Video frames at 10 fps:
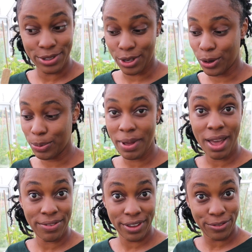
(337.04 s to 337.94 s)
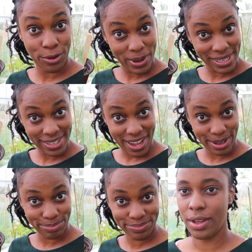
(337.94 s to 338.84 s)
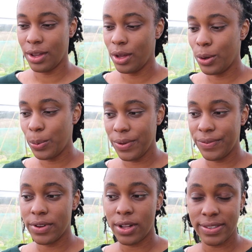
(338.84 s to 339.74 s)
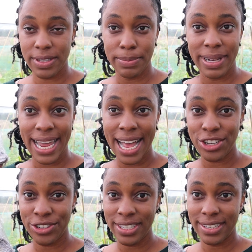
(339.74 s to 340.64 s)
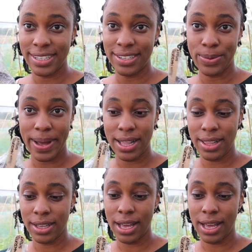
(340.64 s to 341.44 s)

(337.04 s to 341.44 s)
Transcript: so perfect for wintertime. We've got some liatris as well